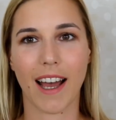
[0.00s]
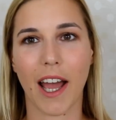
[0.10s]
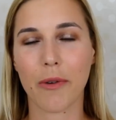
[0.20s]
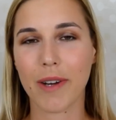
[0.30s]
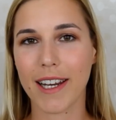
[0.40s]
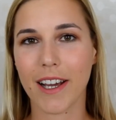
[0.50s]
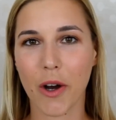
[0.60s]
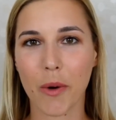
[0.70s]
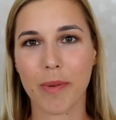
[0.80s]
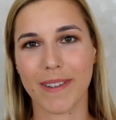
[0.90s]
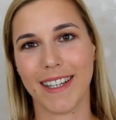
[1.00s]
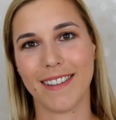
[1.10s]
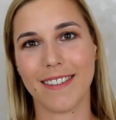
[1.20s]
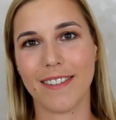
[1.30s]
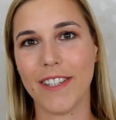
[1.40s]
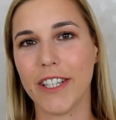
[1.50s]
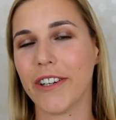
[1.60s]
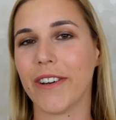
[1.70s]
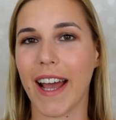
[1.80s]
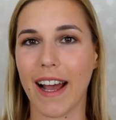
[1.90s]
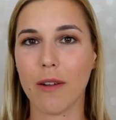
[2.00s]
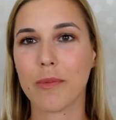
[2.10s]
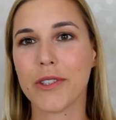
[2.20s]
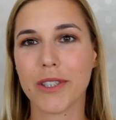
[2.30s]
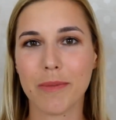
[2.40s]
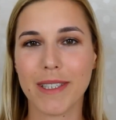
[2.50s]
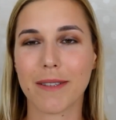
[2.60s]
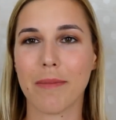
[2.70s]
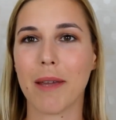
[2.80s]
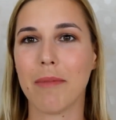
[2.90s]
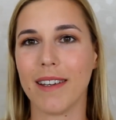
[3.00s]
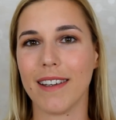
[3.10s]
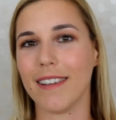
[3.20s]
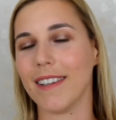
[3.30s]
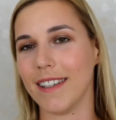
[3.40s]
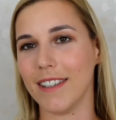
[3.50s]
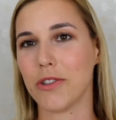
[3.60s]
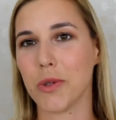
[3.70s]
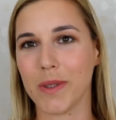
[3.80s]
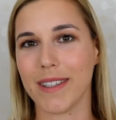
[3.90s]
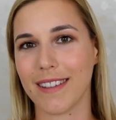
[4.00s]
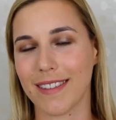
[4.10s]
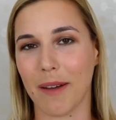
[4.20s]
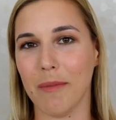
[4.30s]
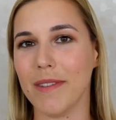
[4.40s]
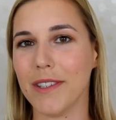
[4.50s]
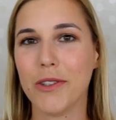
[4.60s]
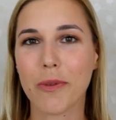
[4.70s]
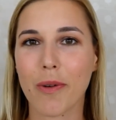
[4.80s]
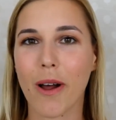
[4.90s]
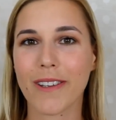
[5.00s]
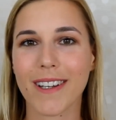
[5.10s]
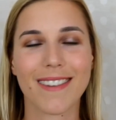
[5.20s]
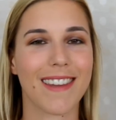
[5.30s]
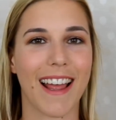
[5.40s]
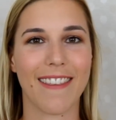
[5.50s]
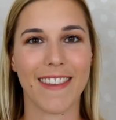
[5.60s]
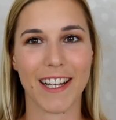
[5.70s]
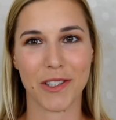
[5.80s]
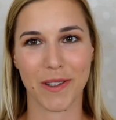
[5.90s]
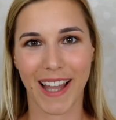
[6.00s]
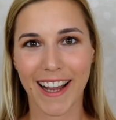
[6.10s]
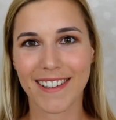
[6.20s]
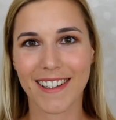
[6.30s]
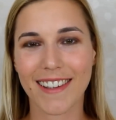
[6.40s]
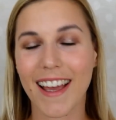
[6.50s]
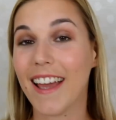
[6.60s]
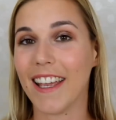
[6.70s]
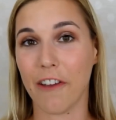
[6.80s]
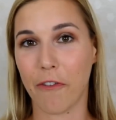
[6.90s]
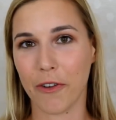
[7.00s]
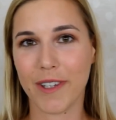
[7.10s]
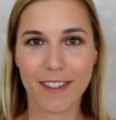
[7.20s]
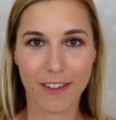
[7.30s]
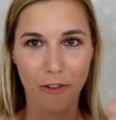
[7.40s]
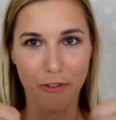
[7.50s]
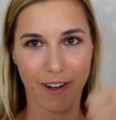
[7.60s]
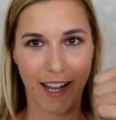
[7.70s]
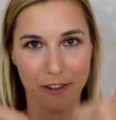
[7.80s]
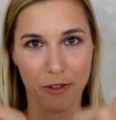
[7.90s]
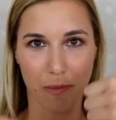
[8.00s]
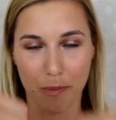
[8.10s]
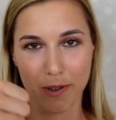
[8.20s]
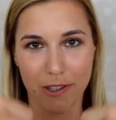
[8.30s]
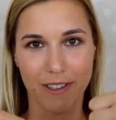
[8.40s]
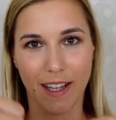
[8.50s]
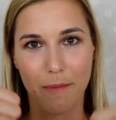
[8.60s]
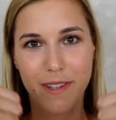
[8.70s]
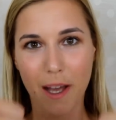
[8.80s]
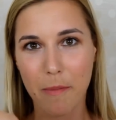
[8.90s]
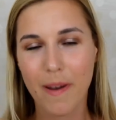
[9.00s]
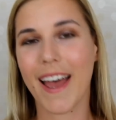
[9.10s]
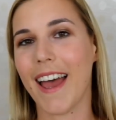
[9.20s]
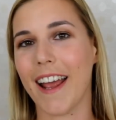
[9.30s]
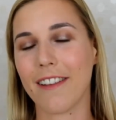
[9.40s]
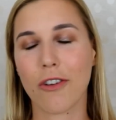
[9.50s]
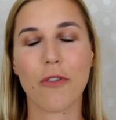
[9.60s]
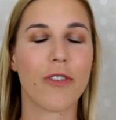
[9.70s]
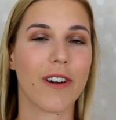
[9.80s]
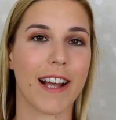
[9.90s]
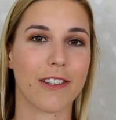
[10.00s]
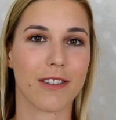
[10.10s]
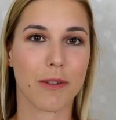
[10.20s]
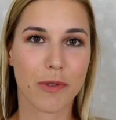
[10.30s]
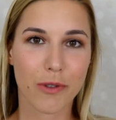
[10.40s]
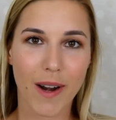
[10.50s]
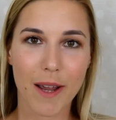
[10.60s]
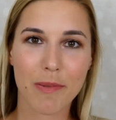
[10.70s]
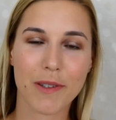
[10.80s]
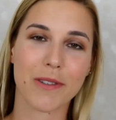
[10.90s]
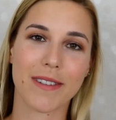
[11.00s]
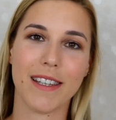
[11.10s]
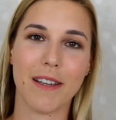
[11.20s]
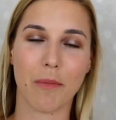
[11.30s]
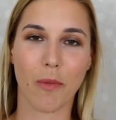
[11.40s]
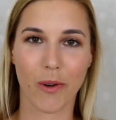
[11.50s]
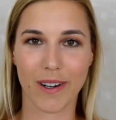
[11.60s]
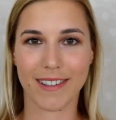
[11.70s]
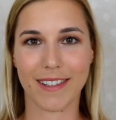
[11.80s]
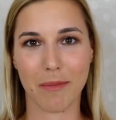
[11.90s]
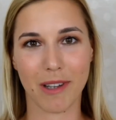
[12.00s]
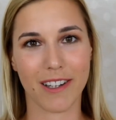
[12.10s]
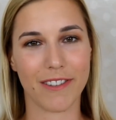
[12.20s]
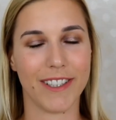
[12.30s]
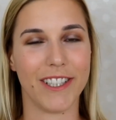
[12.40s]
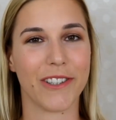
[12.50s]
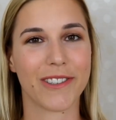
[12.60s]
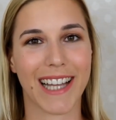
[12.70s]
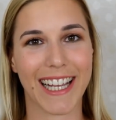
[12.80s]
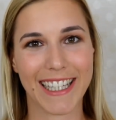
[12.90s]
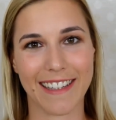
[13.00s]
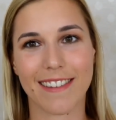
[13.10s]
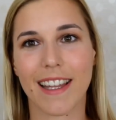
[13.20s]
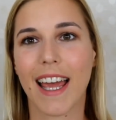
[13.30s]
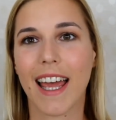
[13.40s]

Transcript: I really hope that this video helped you a bit, maybe in choosing some new products, and that you liked it. If you did, don't forget to put your thumbs up and don't forget to subscribe to see more similar videos like this.